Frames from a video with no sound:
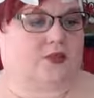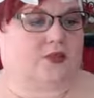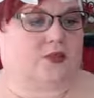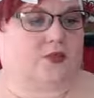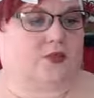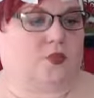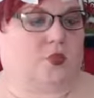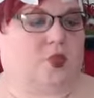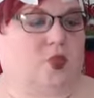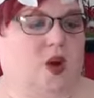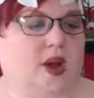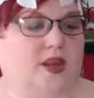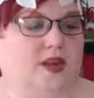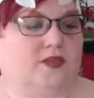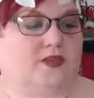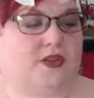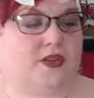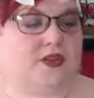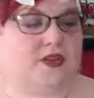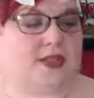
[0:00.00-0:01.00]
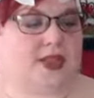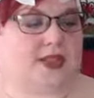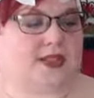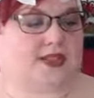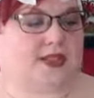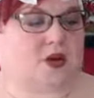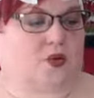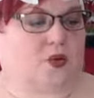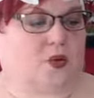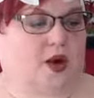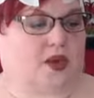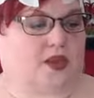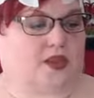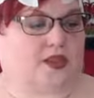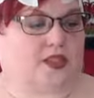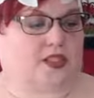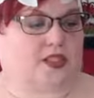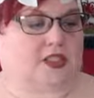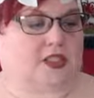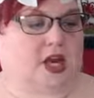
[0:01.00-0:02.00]
one of the things I wanted
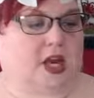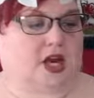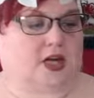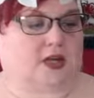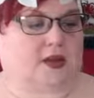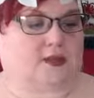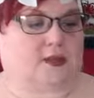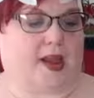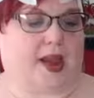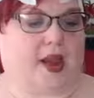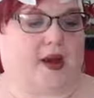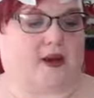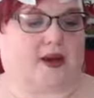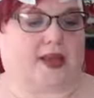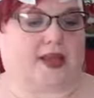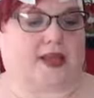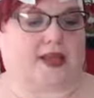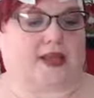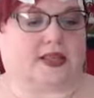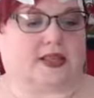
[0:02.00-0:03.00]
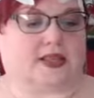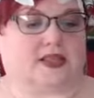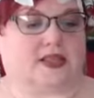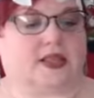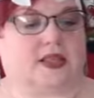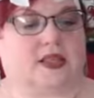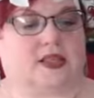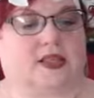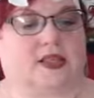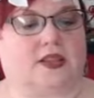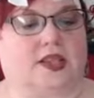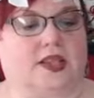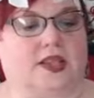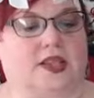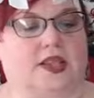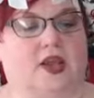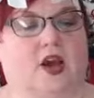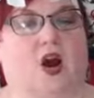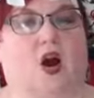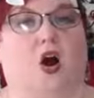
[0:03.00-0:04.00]
to talk about is
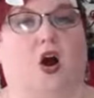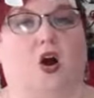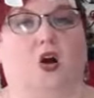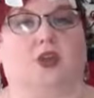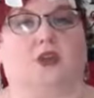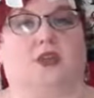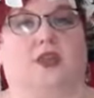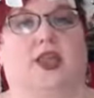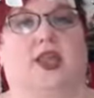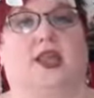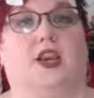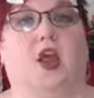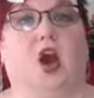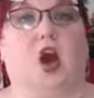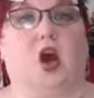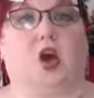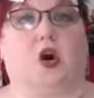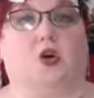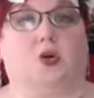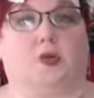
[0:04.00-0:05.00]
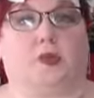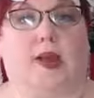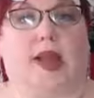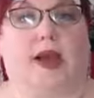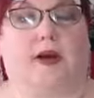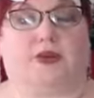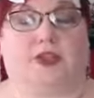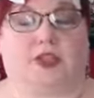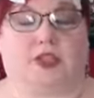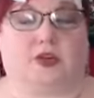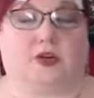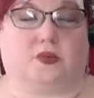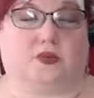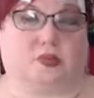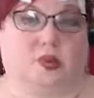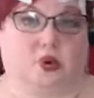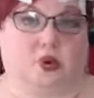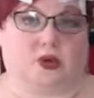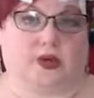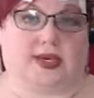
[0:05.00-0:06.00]
the heart and home, how so
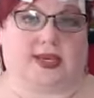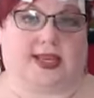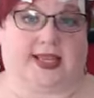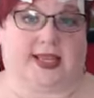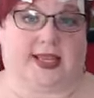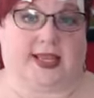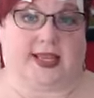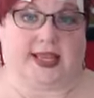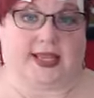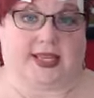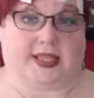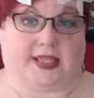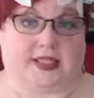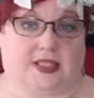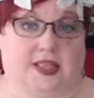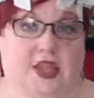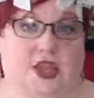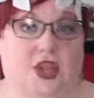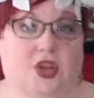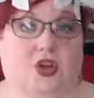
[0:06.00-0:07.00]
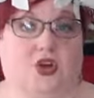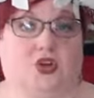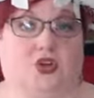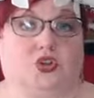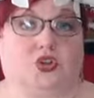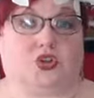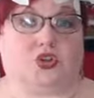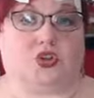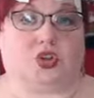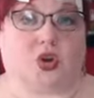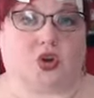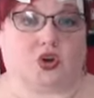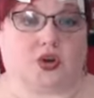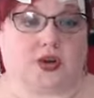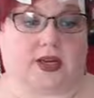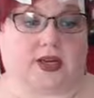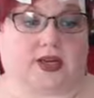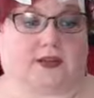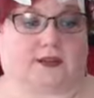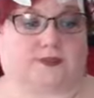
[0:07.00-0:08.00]
important it is
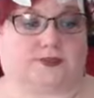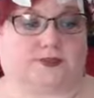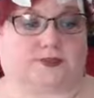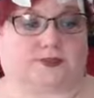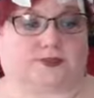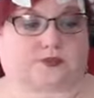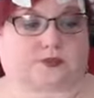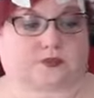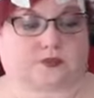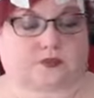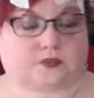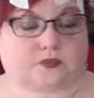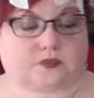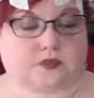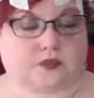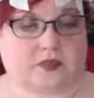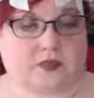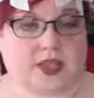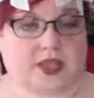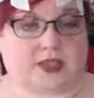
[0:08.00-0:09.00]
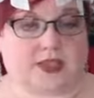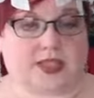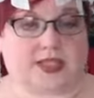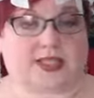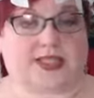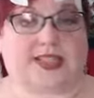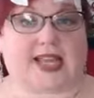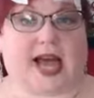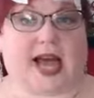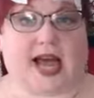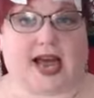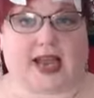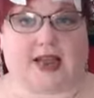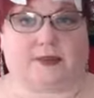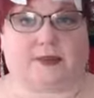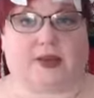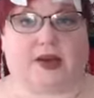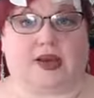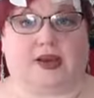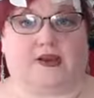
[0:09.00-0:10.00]
during this
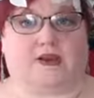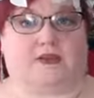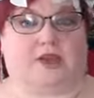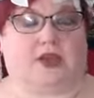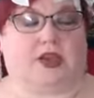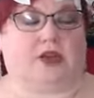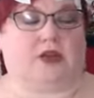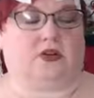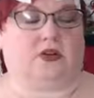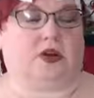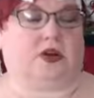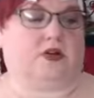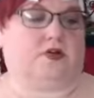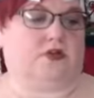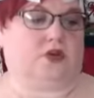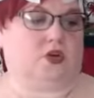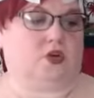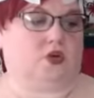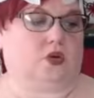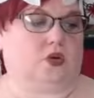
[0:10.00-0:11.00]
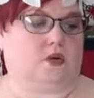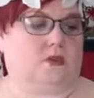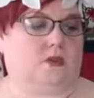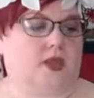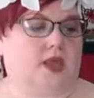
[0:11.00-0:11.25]
time of year of Yule.